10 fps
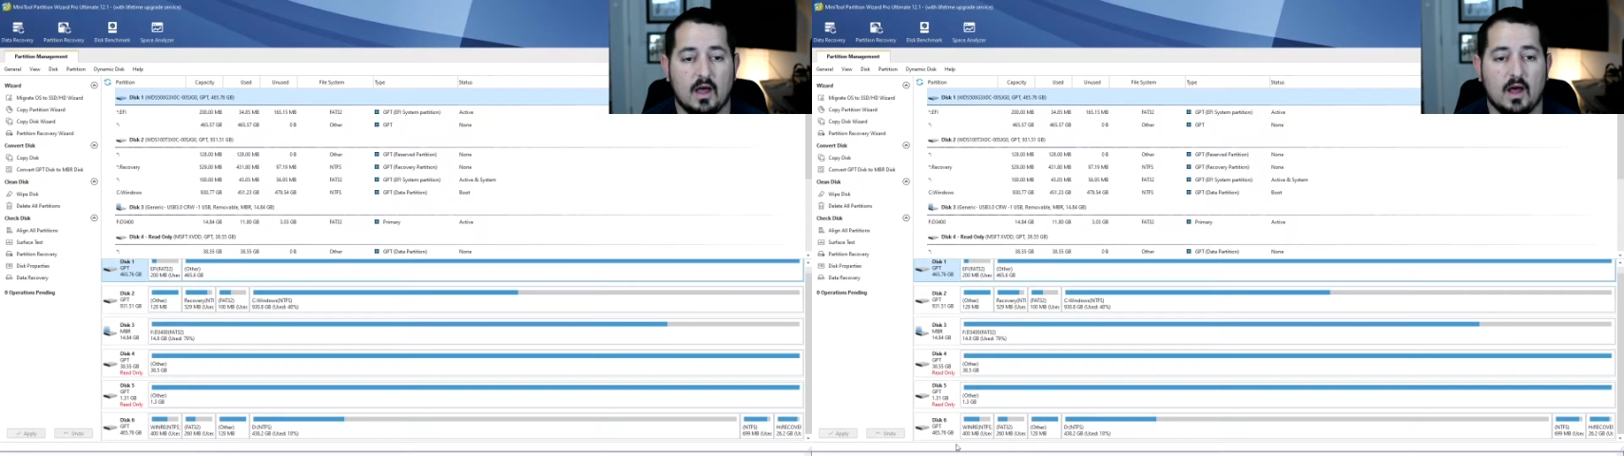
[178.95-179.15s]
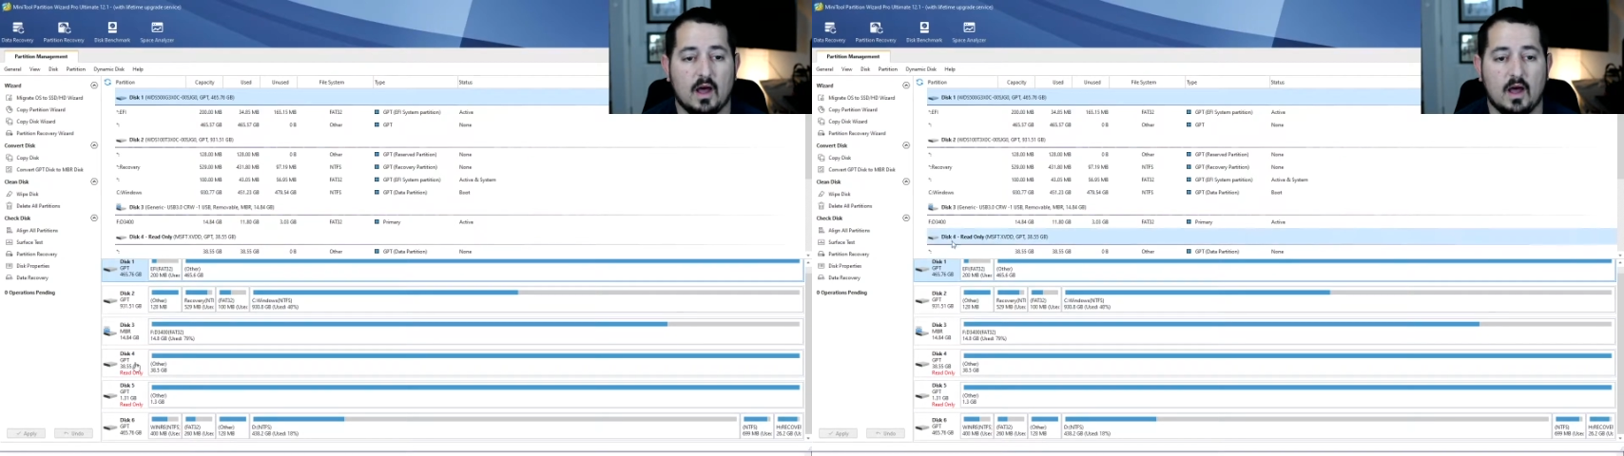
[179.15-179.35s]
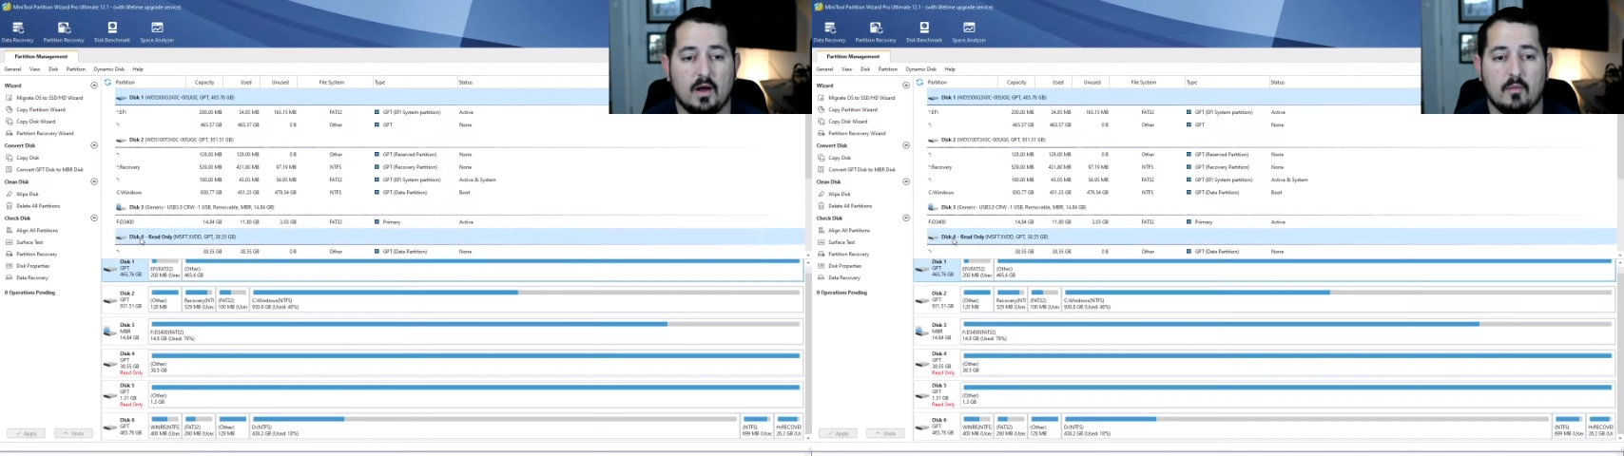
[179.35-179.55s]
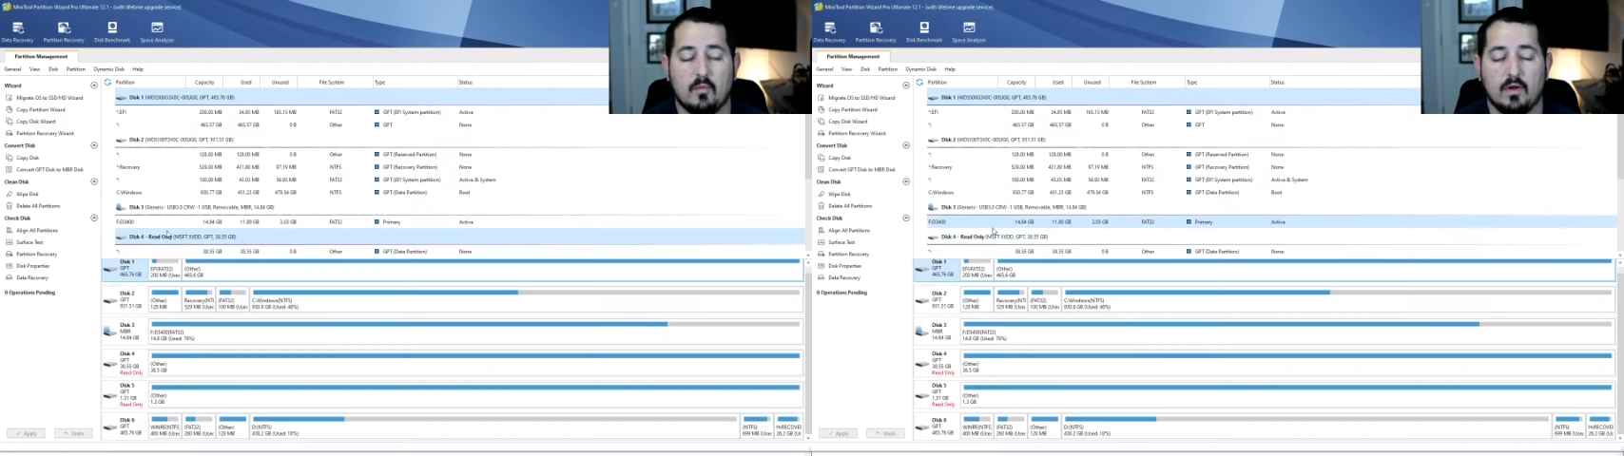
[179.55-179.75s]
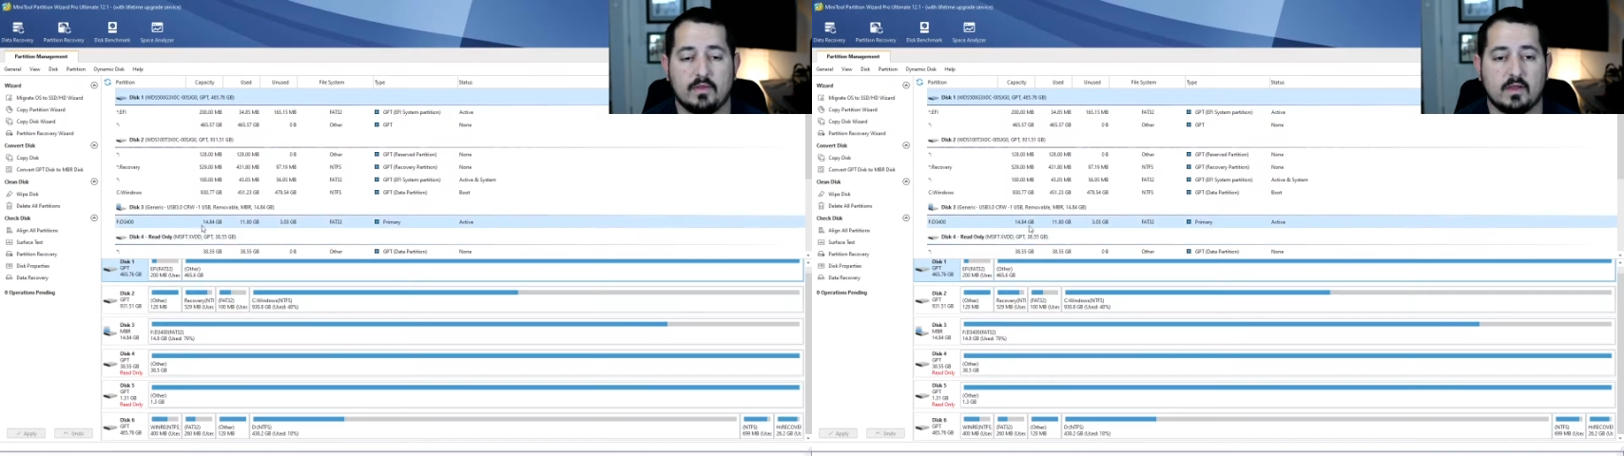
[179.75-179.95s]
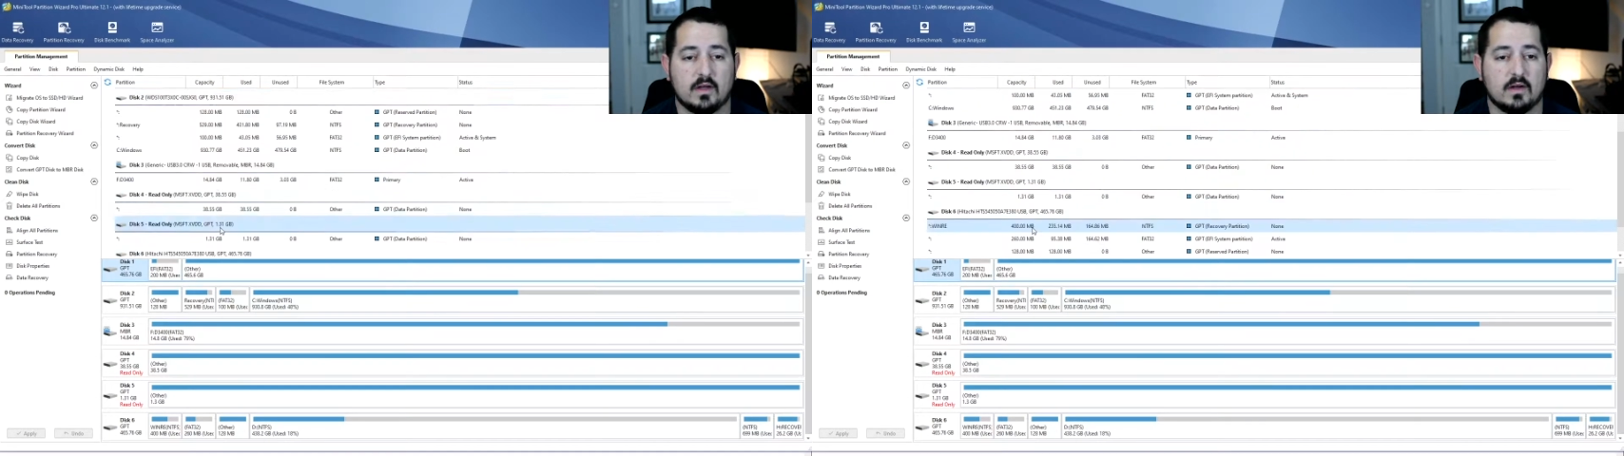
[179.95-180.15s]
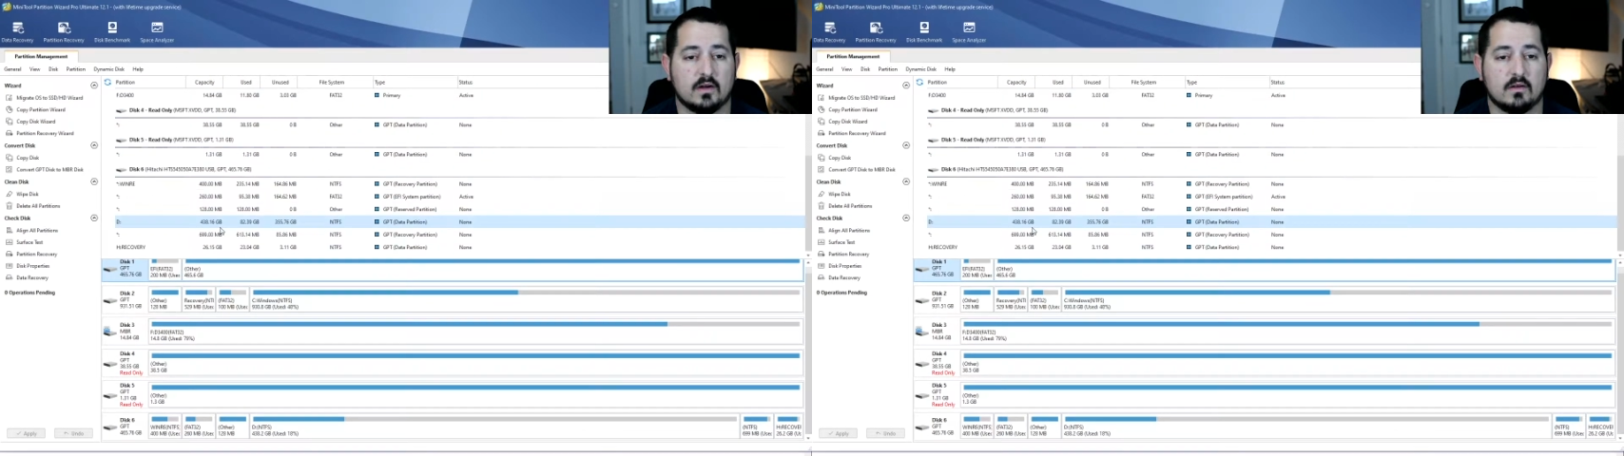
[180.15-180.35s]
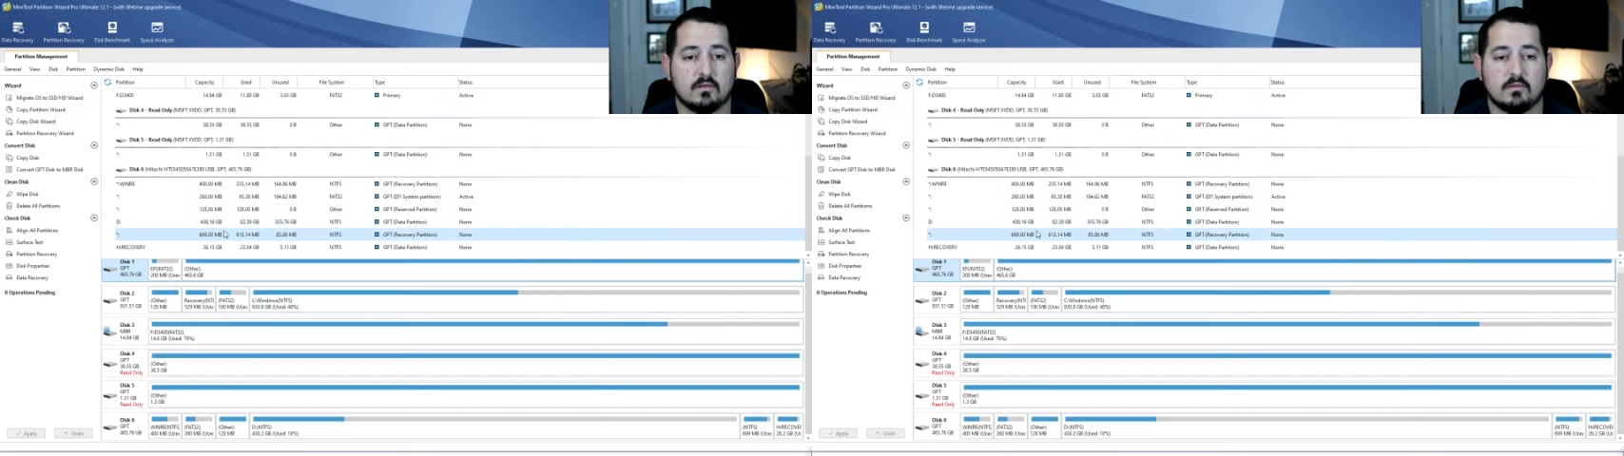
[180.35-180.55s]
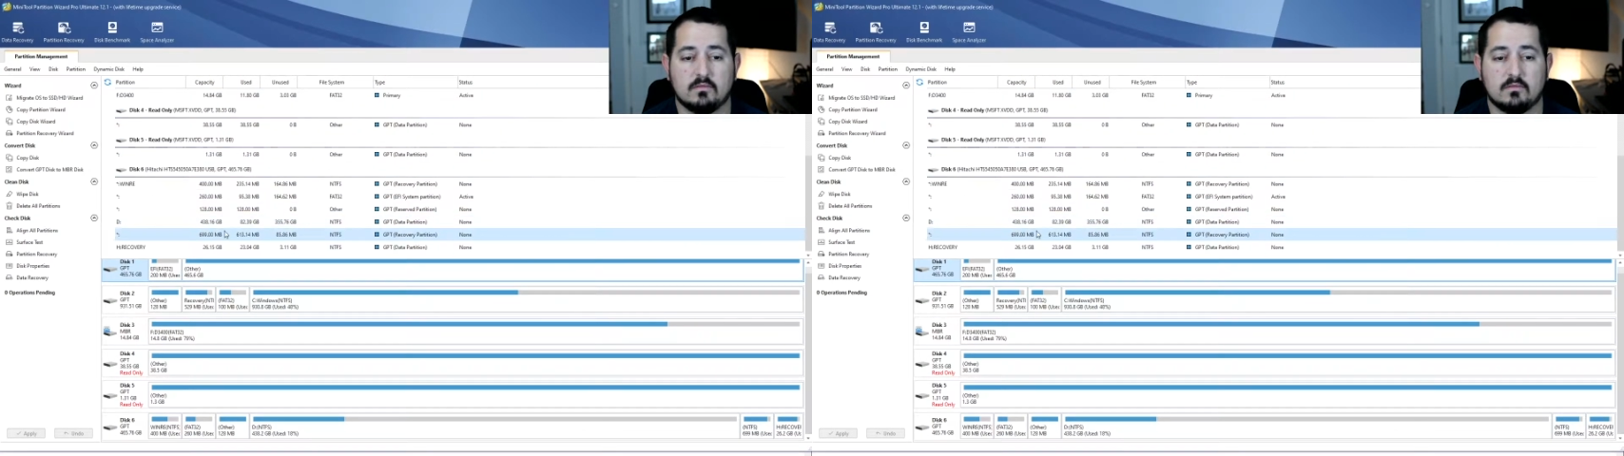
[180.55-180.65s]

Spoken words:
what they're